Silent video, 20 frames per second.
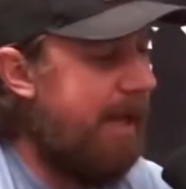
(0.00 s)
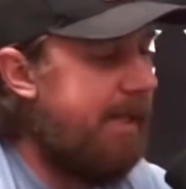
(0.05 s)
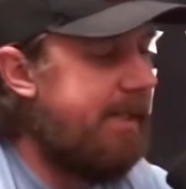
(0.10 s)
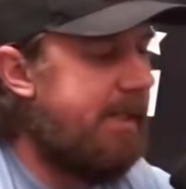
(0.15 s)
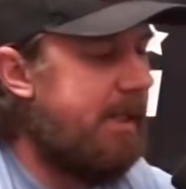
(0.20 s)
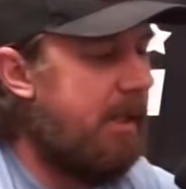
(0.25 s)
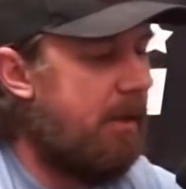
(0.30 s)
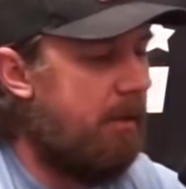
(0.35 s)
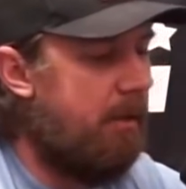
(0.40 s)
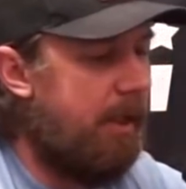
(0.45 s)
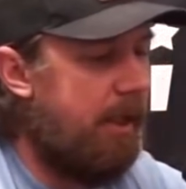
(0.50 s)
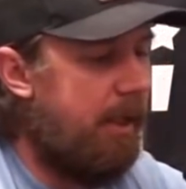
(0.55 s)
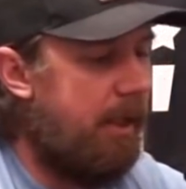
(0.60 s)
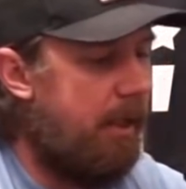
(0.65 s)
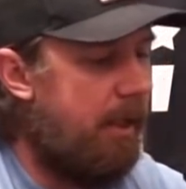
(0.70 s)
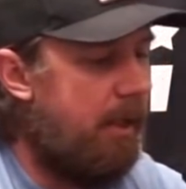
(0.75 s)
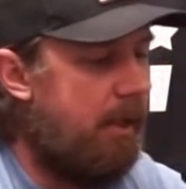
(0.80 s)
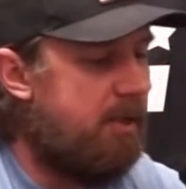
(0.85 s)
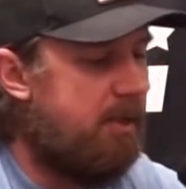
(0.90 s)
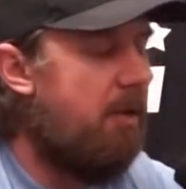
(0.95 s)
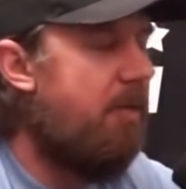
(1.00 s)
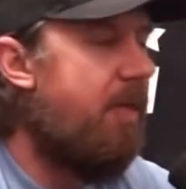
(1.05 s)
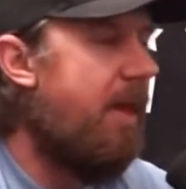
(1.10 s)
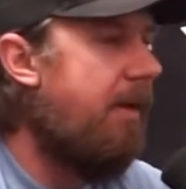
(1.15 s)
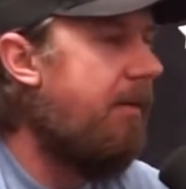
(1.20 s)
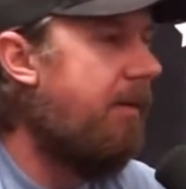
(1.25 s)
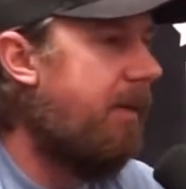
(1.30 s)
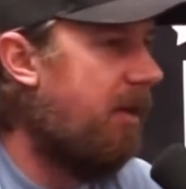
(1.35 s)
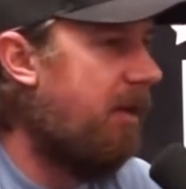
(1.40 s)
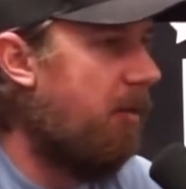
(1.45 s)
basically, so
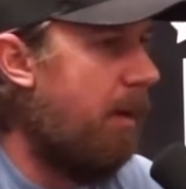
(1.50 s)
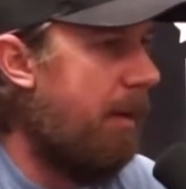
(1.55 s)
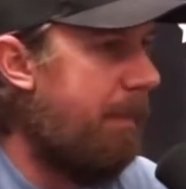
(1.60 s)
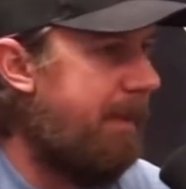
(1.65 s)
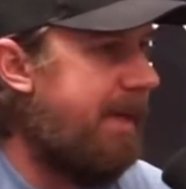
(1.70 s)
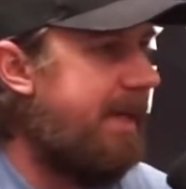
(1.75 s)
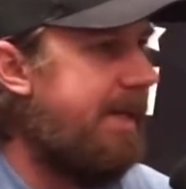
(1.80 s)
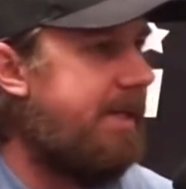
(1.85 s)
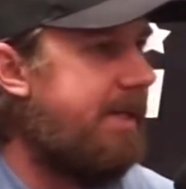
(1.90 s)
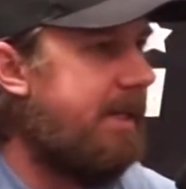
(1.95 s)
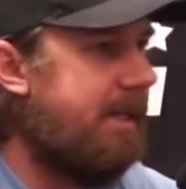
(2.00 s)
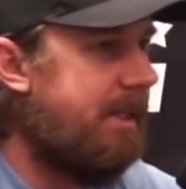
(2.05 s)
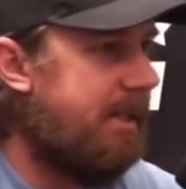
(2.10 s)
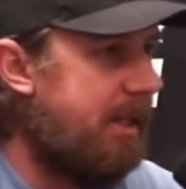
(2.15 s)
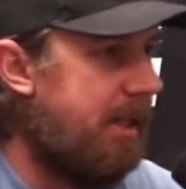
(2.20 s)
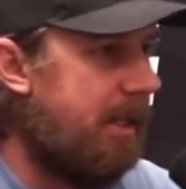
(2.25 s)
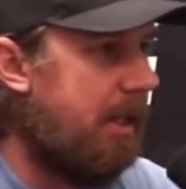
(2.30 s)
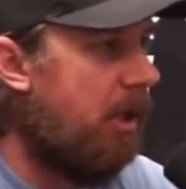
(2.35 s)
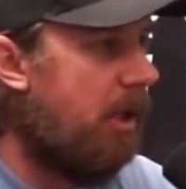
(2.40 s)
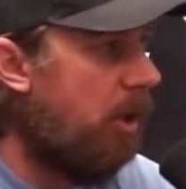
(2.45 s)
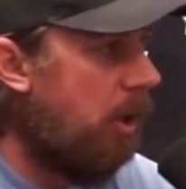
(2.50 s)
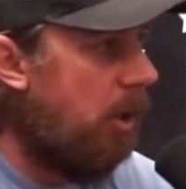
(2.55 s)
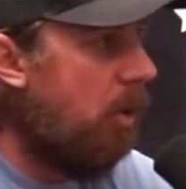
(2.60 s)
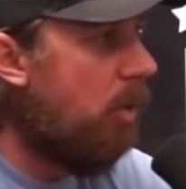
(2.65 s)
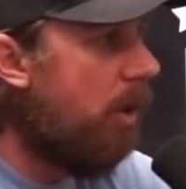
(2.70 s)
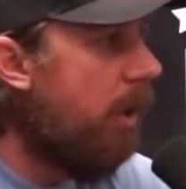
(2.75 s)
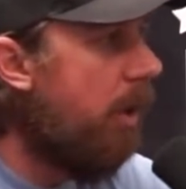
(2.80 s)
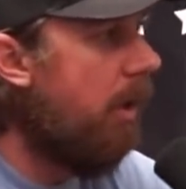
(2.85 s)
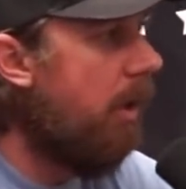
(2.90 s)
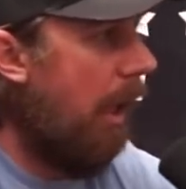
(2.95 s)
think of it this way, PTSD.
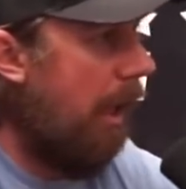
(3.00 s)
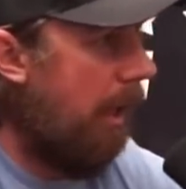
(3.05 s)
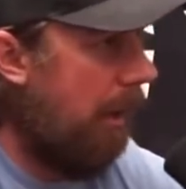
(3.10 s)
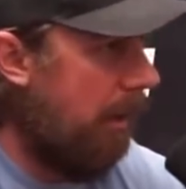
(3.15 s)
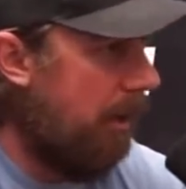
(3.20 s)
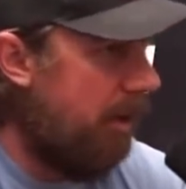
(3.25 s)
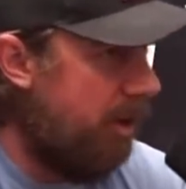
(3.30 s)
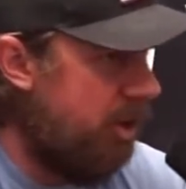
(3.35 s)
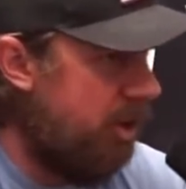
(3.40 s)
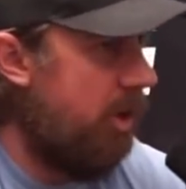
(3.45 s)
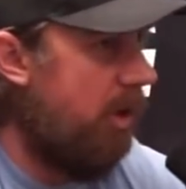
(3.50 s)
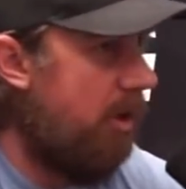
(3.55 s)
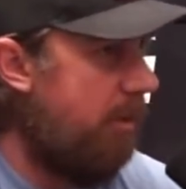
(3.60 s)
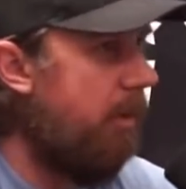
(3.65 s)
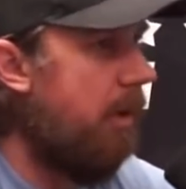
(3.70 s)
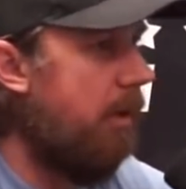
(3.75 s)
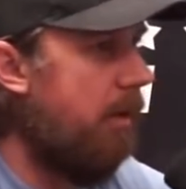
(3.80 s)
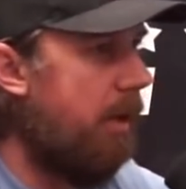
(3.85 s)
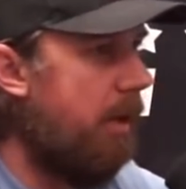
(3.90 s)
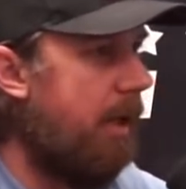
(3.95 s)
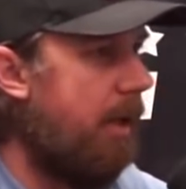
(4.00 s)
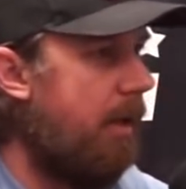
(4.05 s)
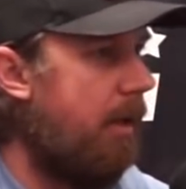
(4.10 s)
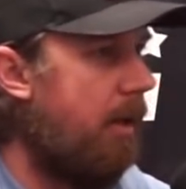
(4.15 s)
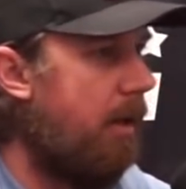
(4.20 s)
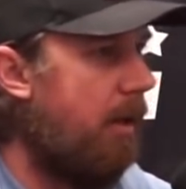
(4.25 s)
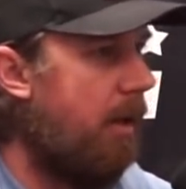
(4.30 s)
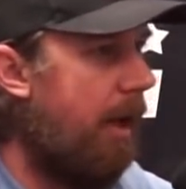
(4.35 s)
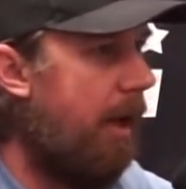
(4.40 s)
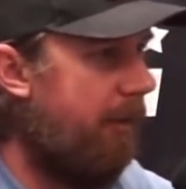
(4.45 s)
You can legitimately
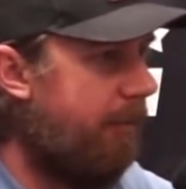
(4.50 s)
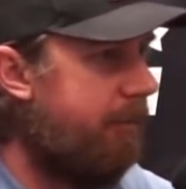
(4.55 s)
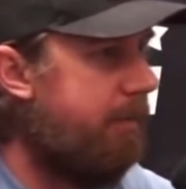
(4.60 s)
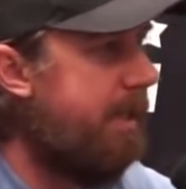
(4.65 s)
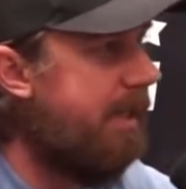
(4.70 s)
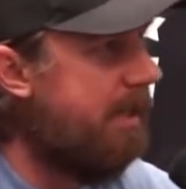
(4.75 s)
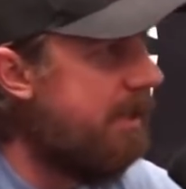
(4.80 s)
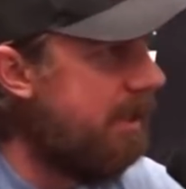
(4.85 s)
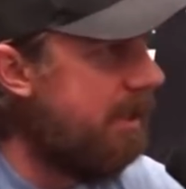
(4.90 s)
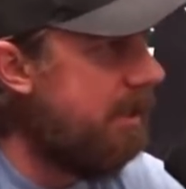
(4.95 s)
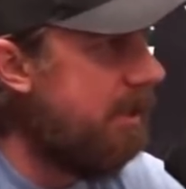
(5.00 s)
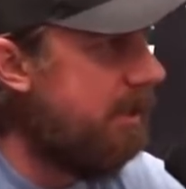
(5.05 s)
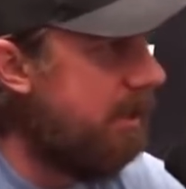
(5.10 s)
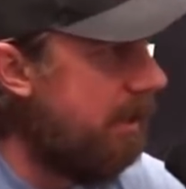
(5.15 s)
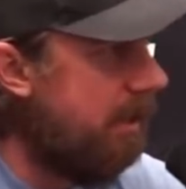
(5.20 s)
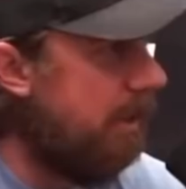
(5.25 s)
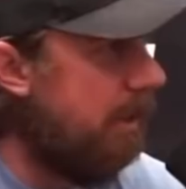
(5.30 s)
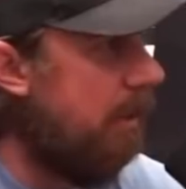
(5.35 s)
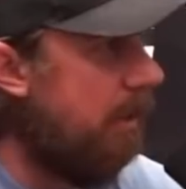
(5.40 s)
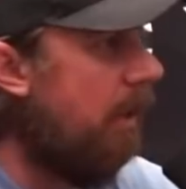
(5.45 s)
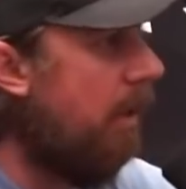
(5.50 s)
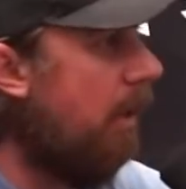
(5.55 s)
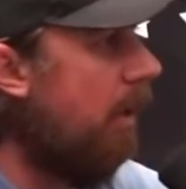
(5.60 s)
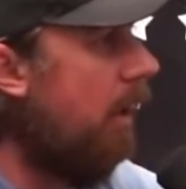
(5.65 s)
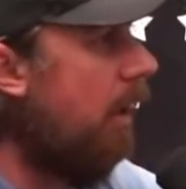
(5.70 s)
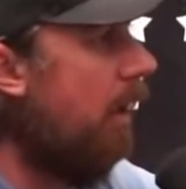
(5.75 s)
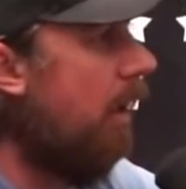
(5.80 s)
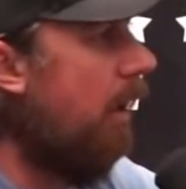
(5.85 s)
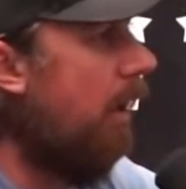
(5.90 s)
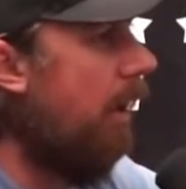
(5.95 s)
have PTSD
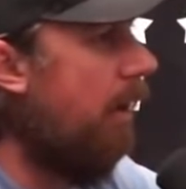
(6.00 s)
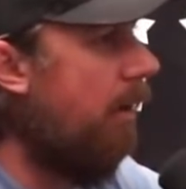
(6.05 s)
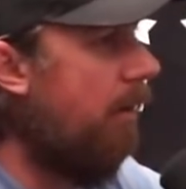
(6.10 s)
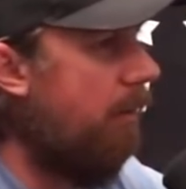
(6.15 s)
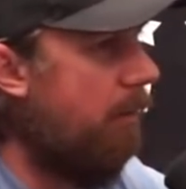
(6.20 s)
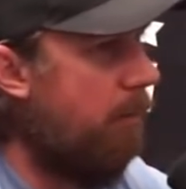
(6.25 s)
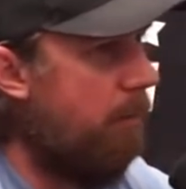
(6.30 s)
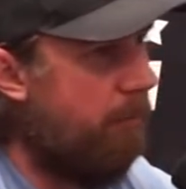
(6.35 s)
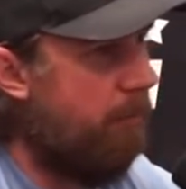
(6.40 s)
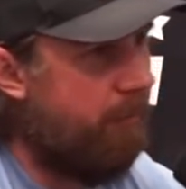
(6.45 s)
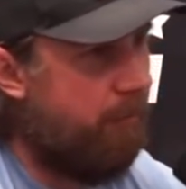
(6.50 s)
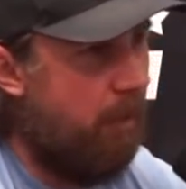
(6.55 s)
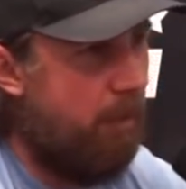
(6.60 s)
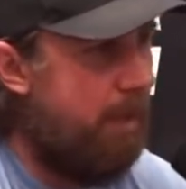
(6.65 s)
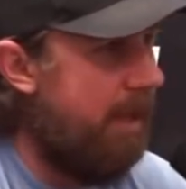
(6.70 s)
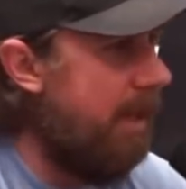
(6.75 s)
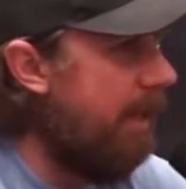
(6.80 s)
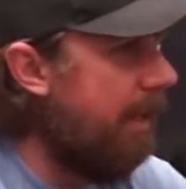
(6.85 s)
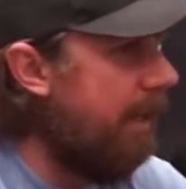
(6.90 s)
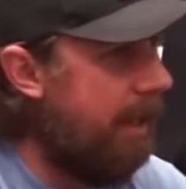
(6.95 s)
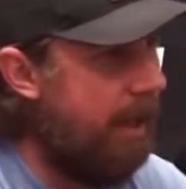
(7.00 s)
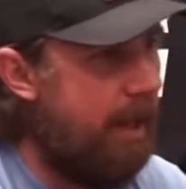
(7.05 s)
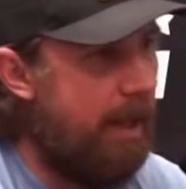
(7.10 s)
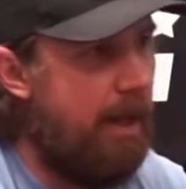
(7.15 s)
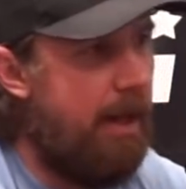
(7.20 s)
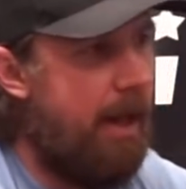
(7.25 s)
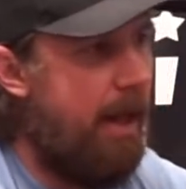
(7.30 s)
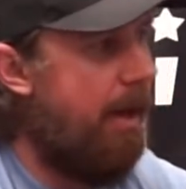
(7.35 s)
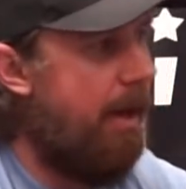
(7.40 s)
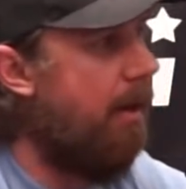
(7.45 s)
from being a
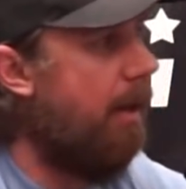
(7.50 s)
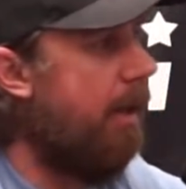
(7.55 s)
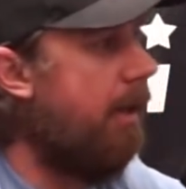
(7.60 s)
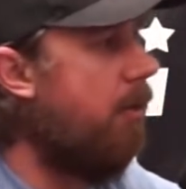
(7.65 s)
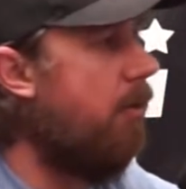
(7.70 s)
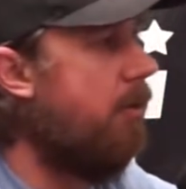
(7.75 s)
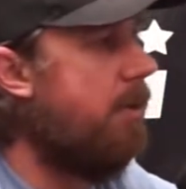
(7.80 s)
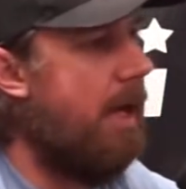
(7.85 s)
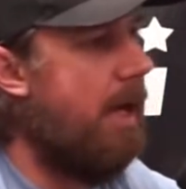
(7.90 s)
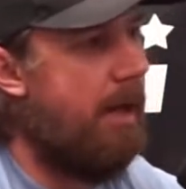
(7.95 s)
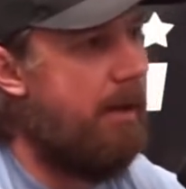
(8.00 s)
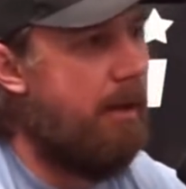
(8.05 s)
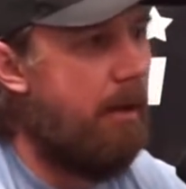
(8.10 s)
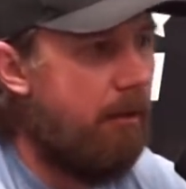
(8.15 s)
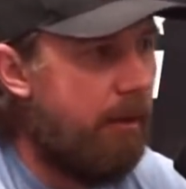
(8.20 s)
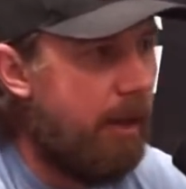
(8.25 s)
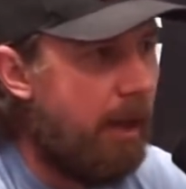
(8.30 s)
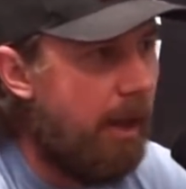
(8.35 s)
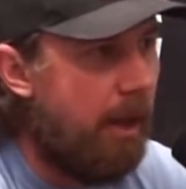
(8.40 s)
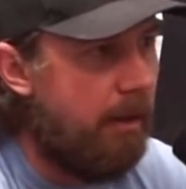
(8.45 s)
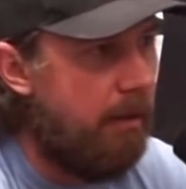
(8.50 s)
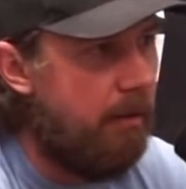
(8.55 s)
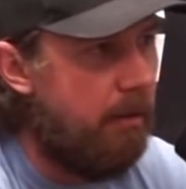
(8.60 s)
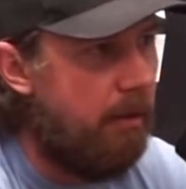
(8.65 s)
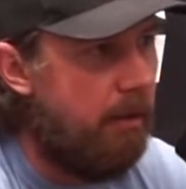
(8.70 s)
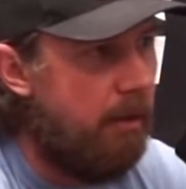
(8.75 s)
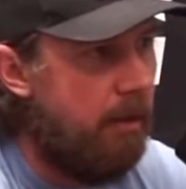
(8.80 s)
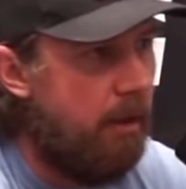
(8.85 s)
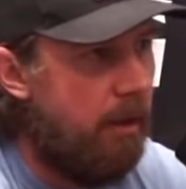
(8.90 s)
kid and like your dad yelling at you.